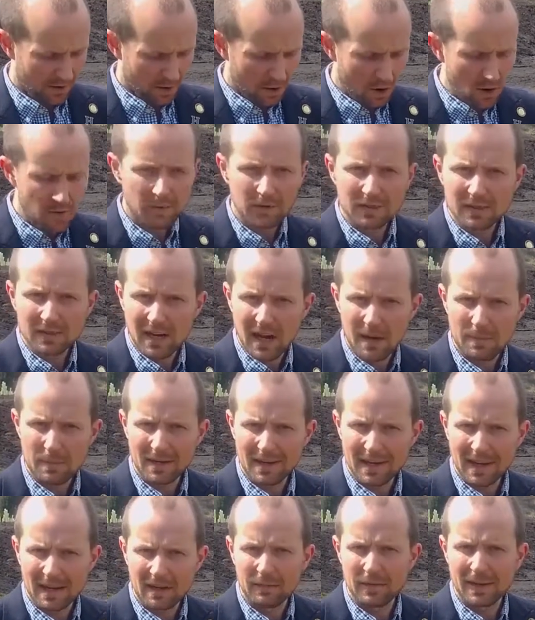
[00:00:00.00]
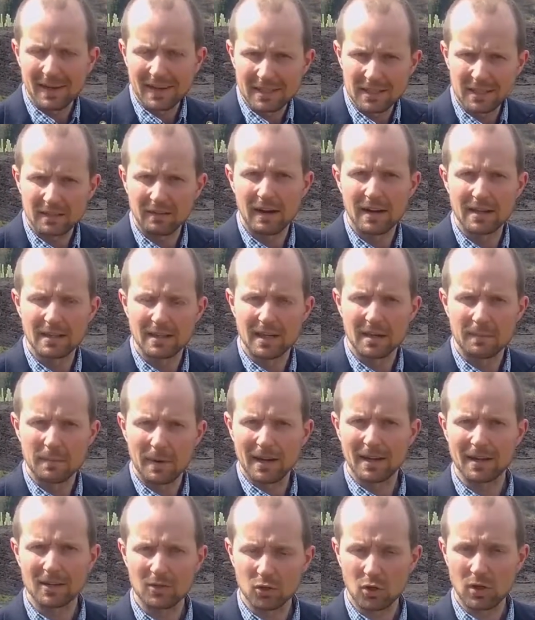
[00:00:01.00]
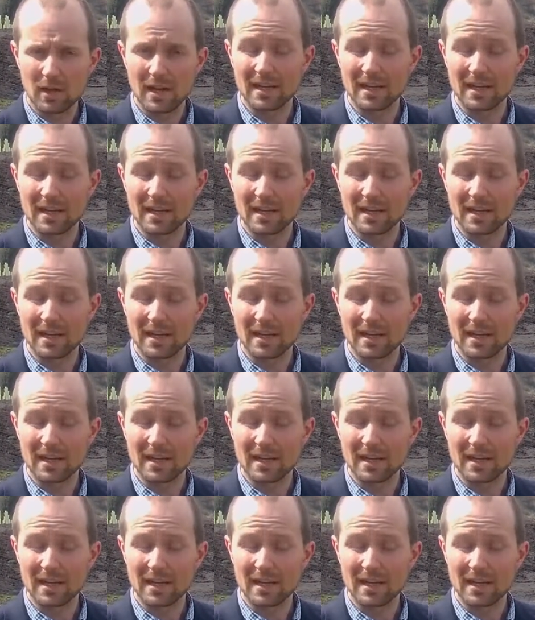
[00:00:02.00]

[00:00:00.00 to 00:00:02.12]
over time you're kind of iterating and making sure